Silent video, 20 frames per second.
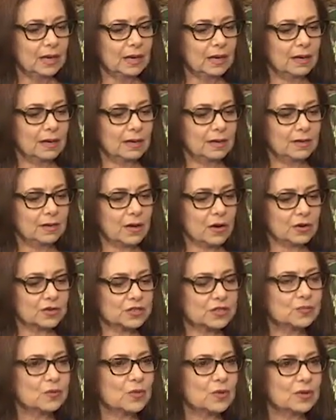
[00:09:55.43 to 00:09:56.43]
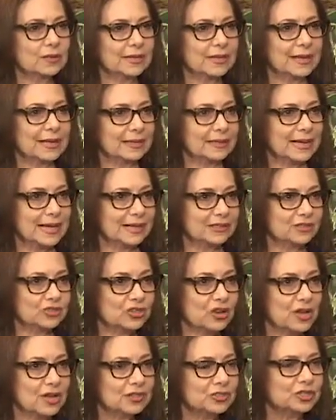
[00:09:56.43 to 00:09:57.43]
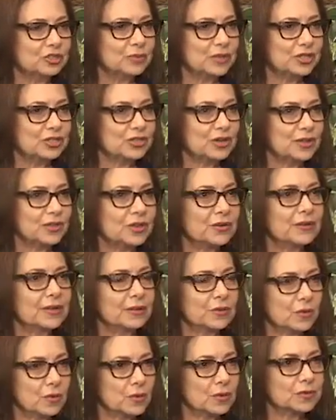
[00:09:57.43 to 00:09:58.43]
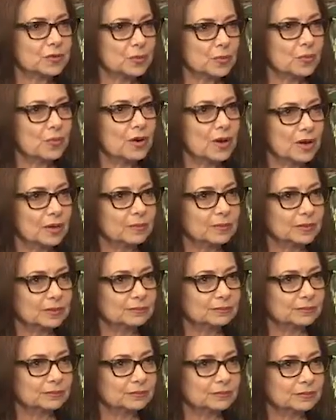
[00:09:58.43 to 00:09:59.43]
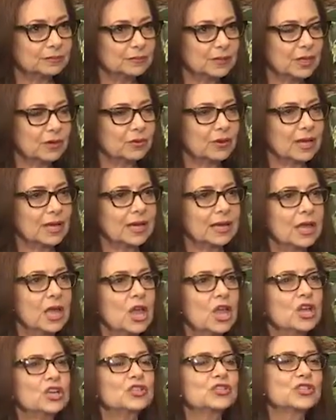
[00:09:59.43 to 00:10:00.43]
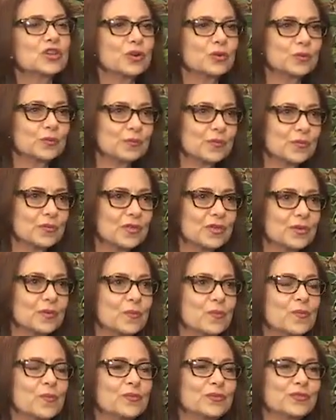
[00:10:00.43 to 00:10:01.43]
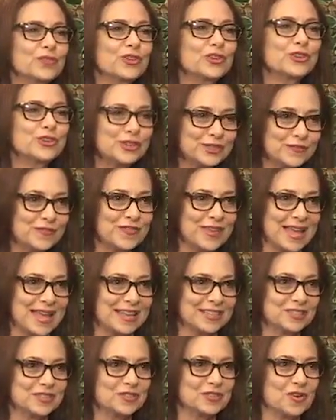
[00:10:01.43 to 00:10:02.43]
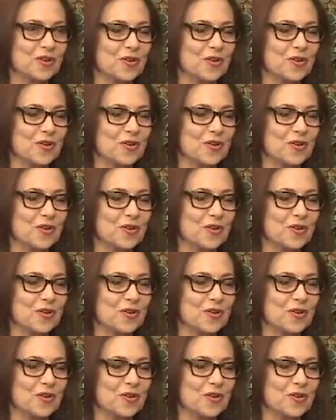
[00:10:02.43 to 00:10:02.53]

uh, are small and latch on to each other and cause a problem, okay? Right. So the, the good fats